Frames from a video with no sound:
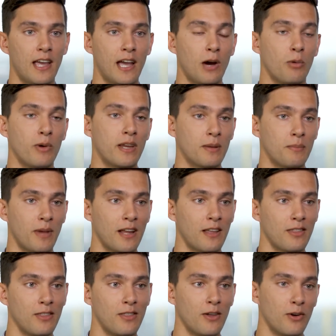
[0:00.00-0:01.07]
how we can make
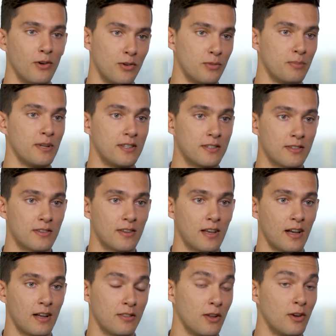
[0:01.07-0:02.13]
those bits,
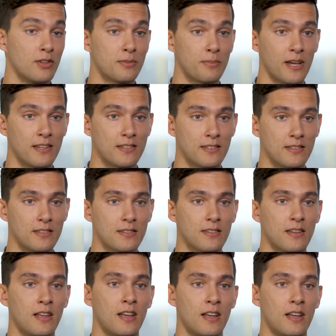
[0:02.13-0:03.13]
those spaces,